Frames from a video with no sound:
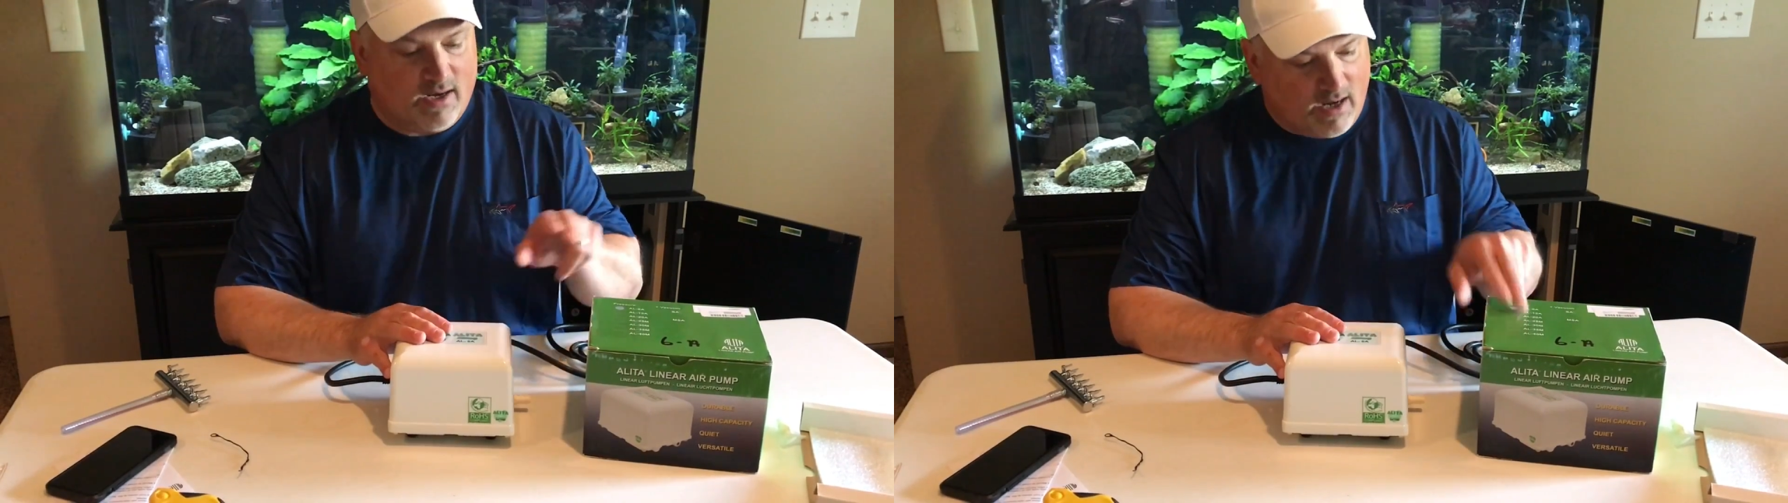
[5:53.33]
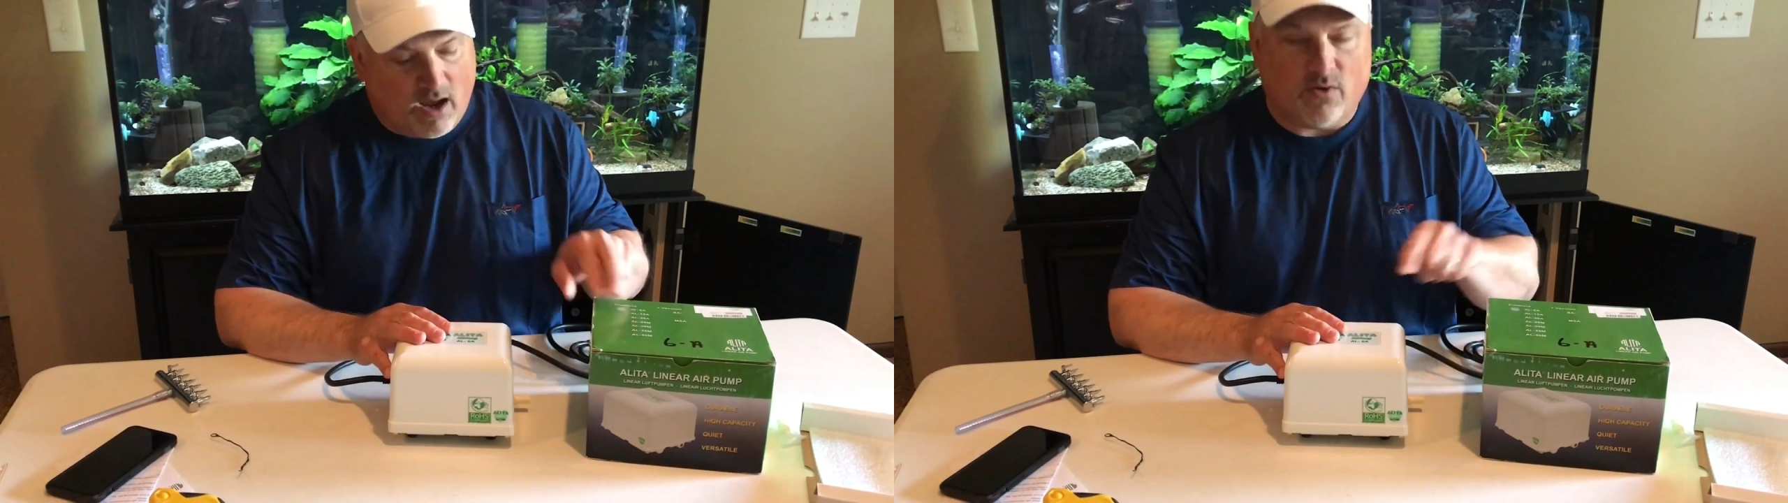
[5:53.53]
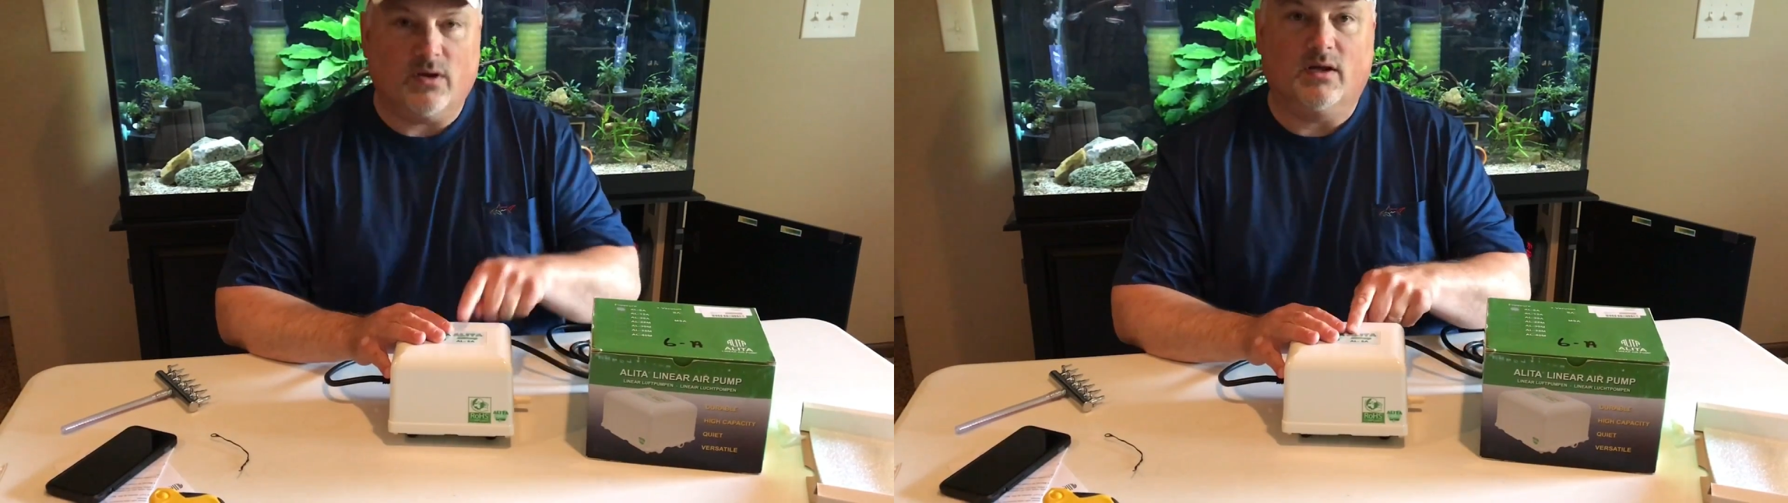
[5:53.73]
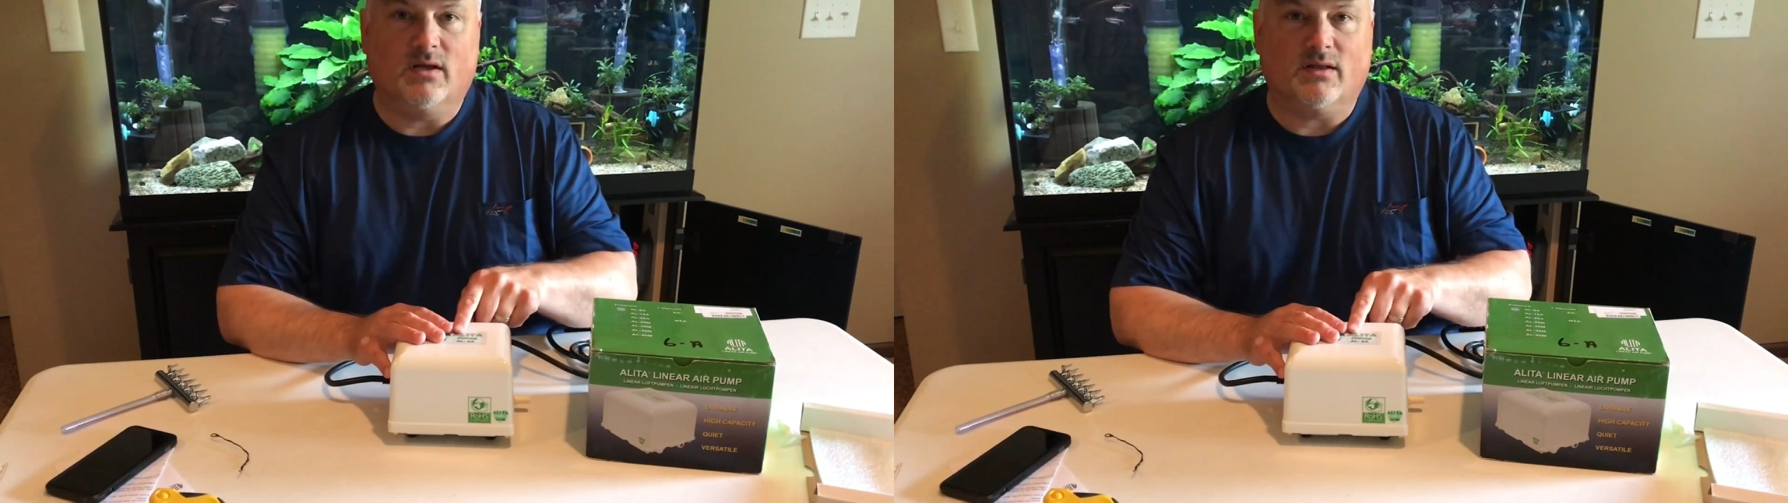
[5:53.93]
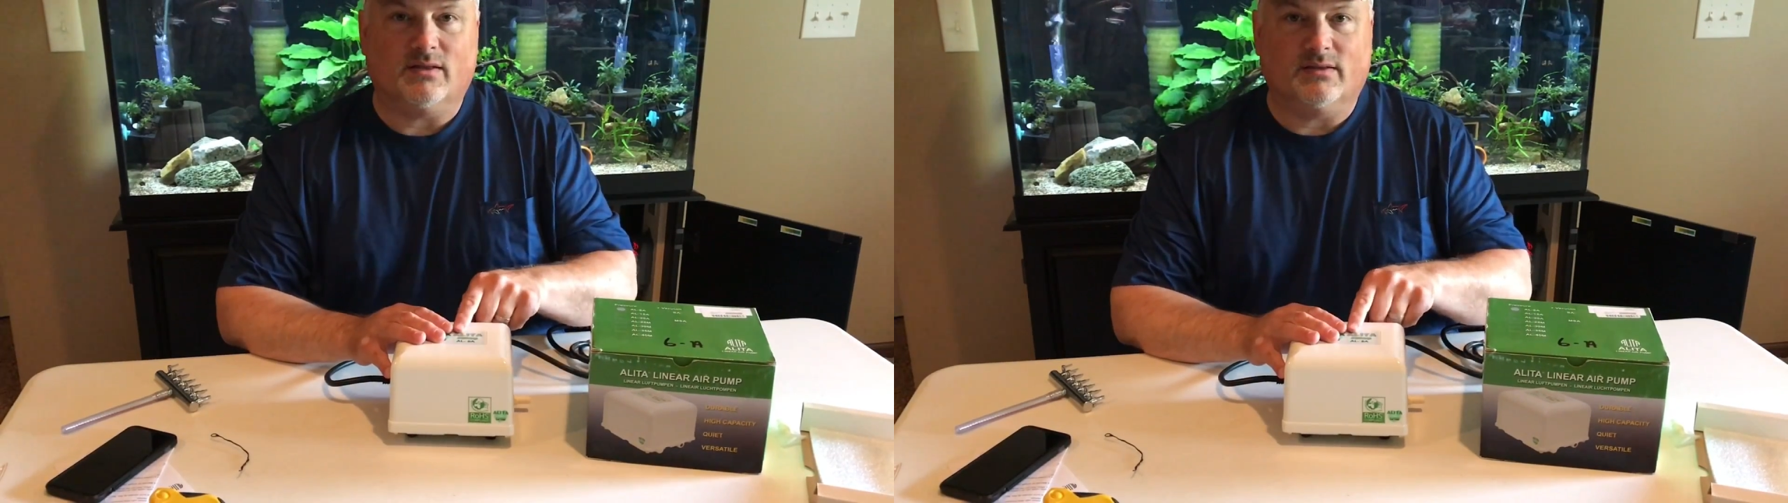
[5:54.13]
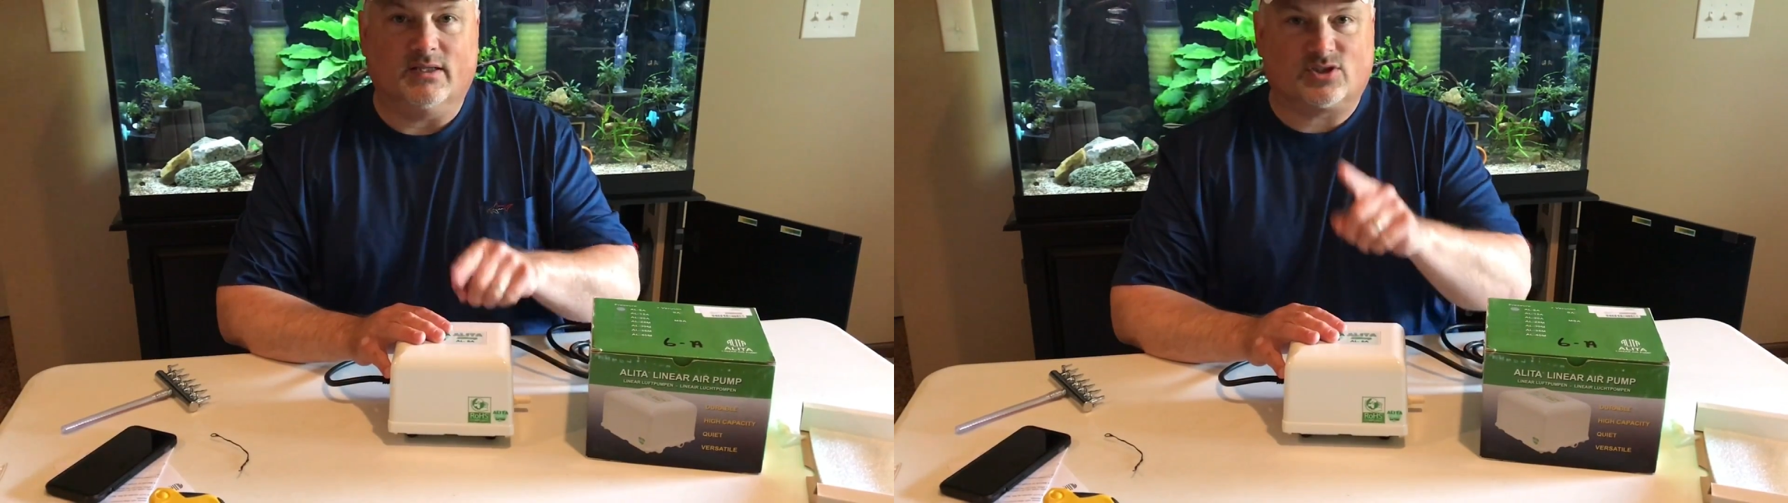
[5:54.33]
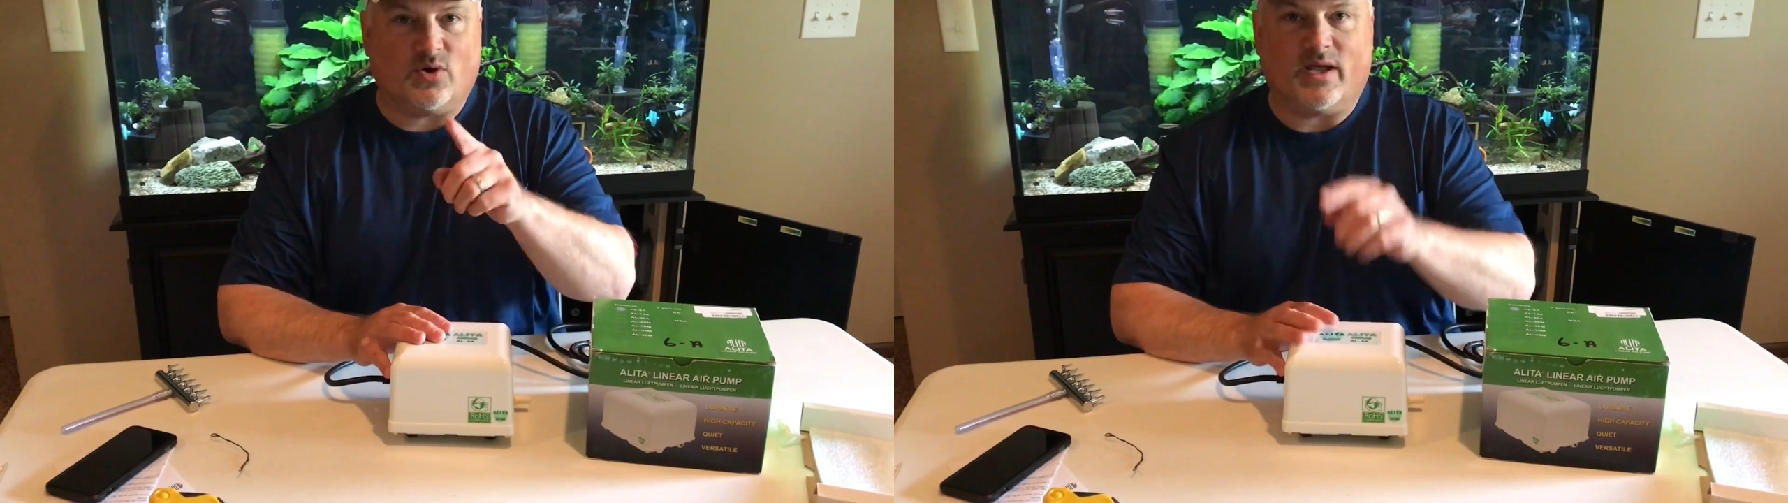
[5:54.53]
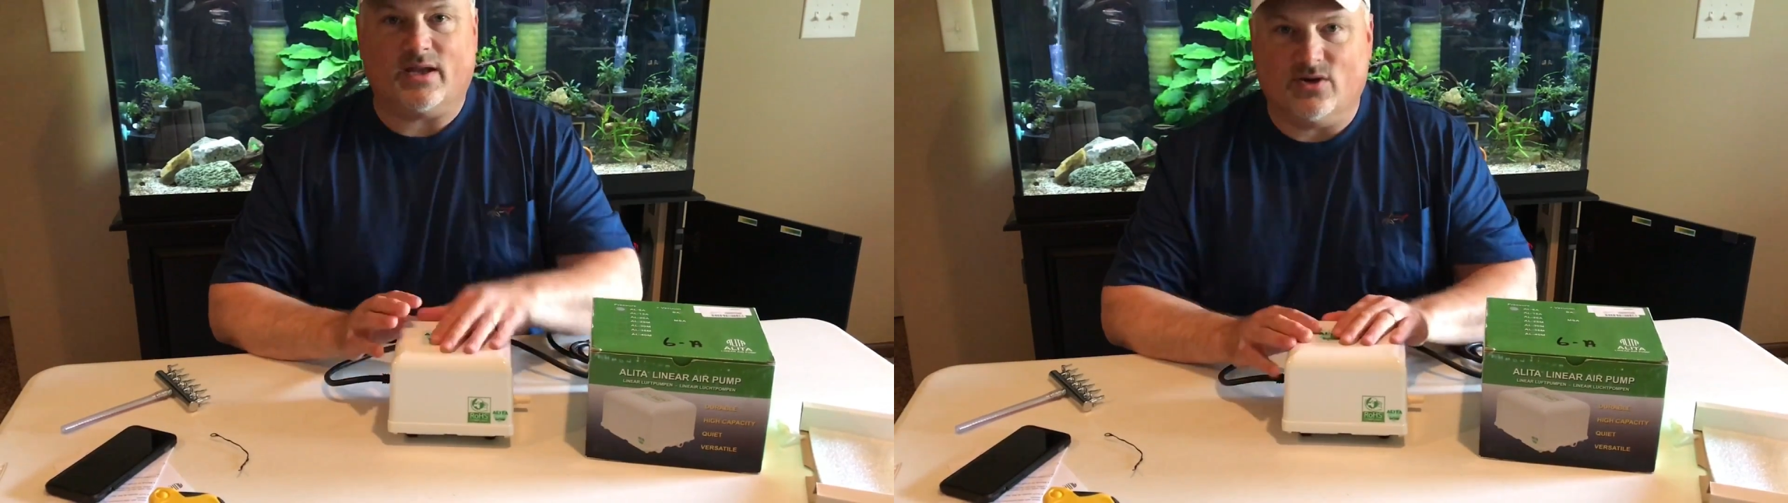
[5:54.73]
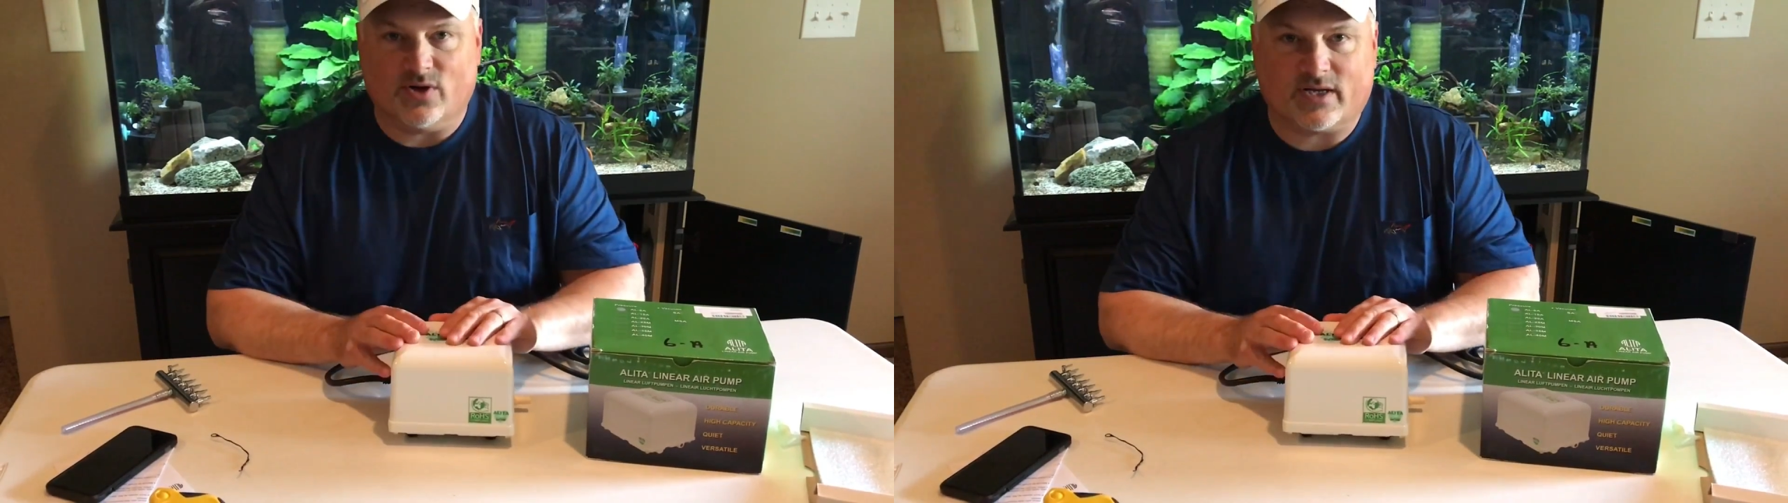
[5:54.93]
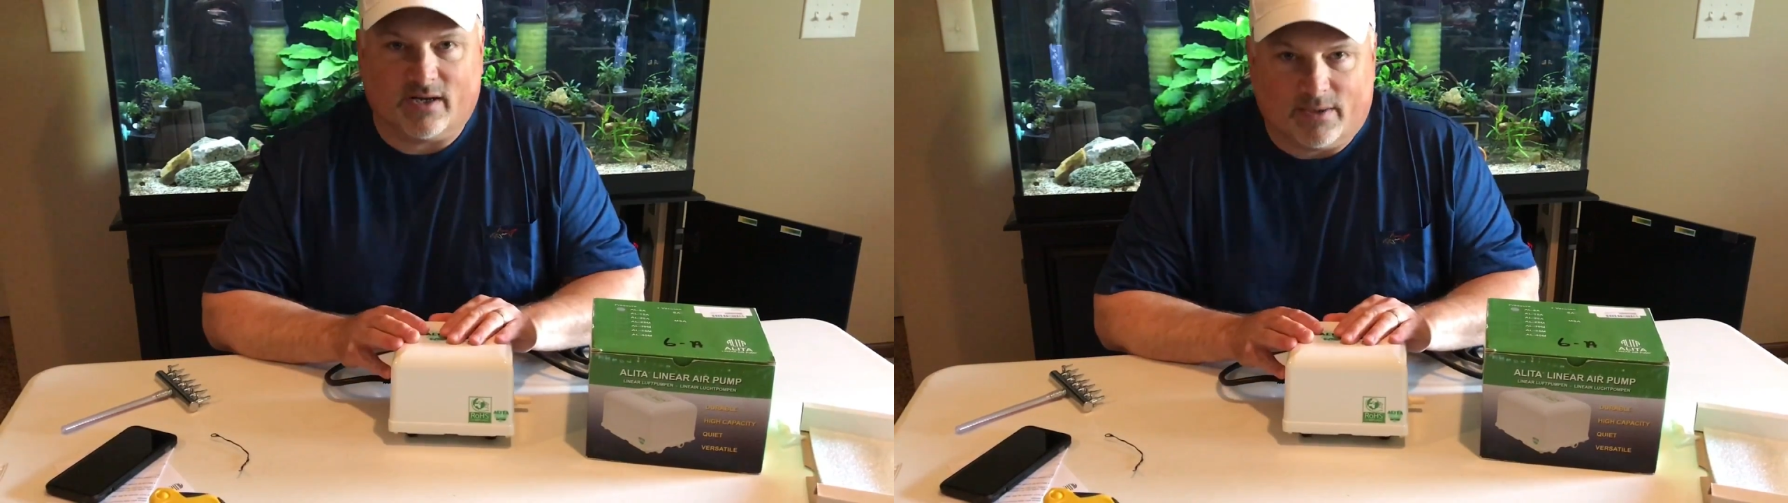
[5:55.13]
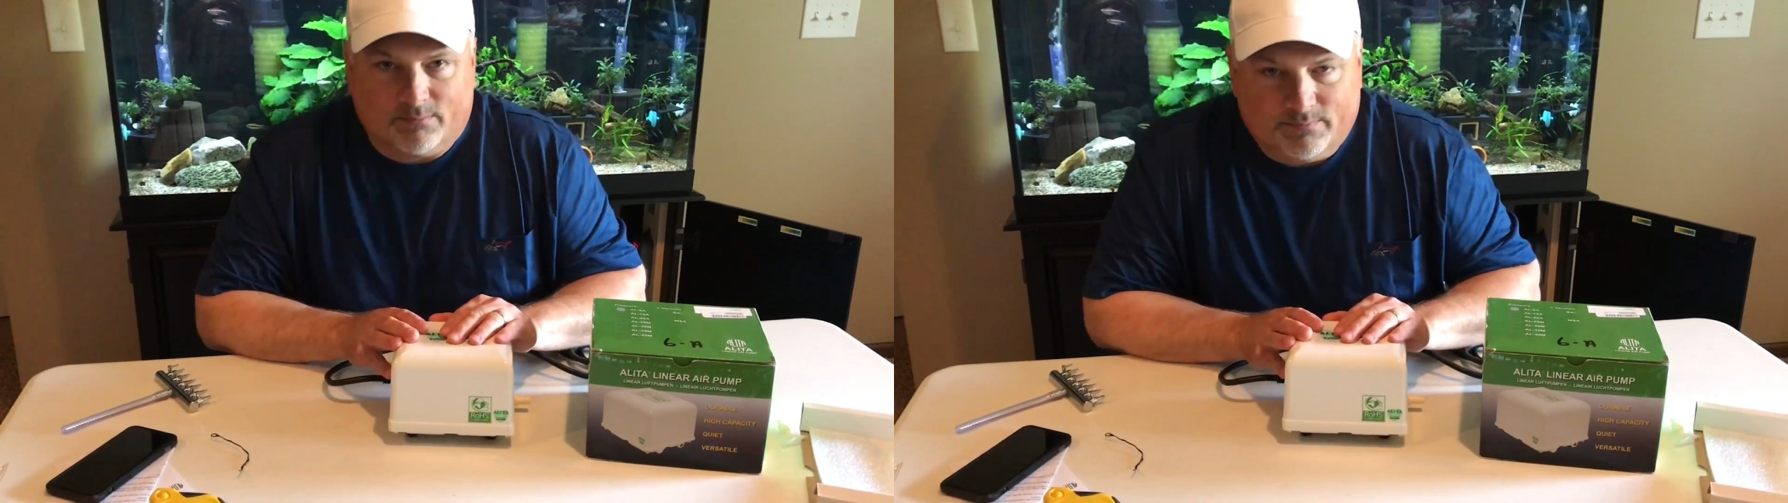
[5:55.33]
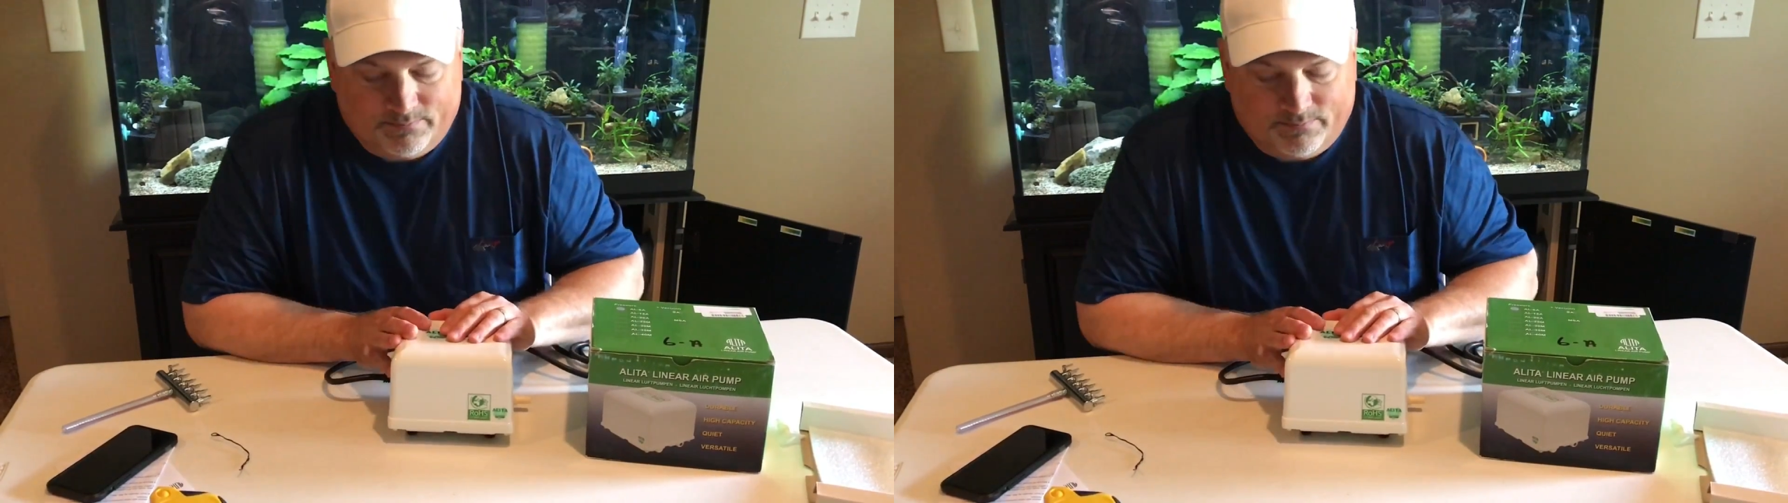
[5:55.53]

Now, let's go ahead and hook it up.